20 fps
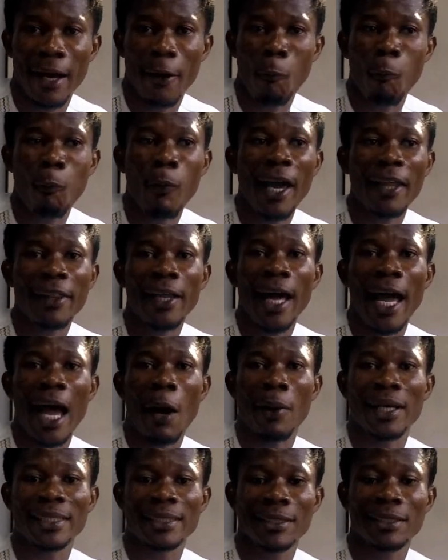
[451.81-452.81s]
whether
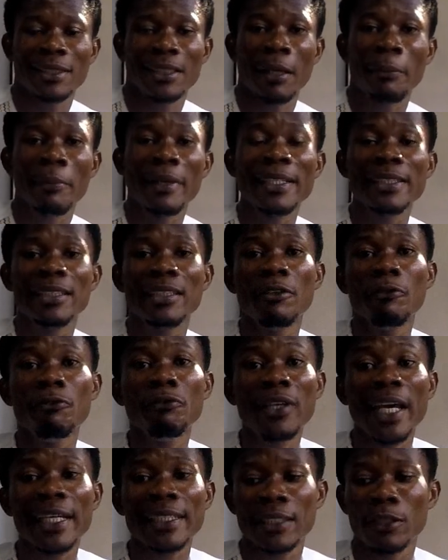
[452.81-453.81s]
our system is
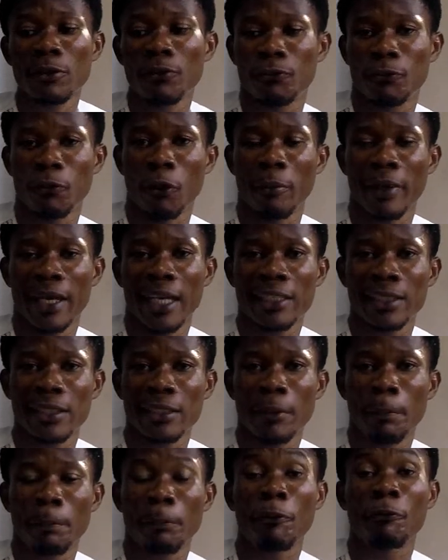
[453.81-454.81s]
deviating from its
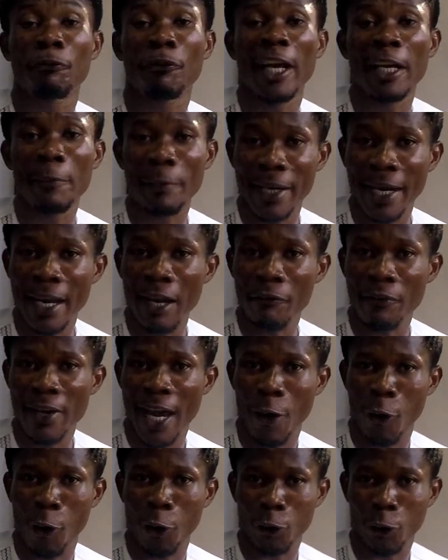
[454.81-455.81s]
preferred behavior
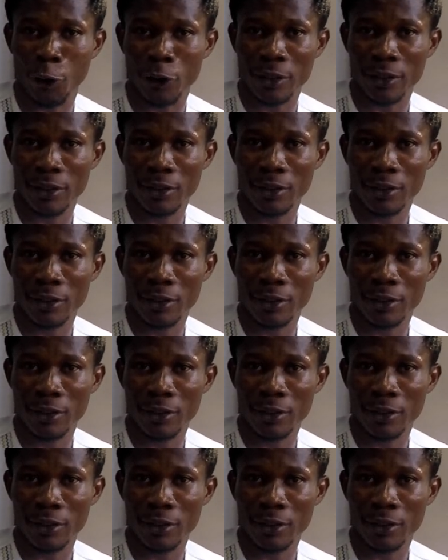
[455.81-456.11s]
or not.